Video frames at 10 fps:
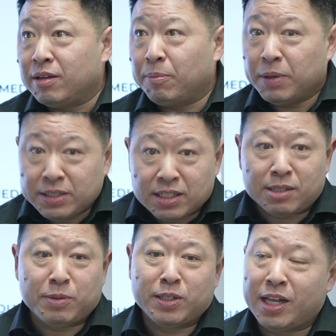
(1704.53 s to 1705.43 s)
the business
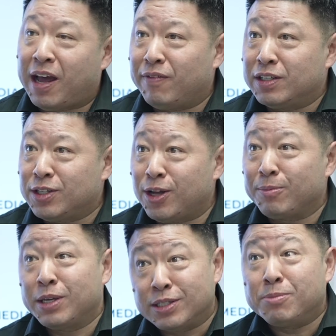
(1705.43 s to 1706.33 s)
has been alive this long
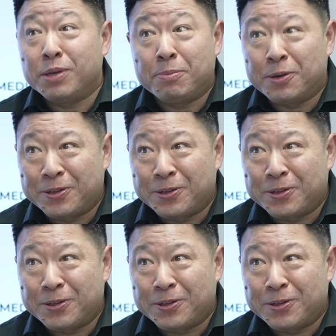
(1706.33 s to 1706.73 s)
because of people.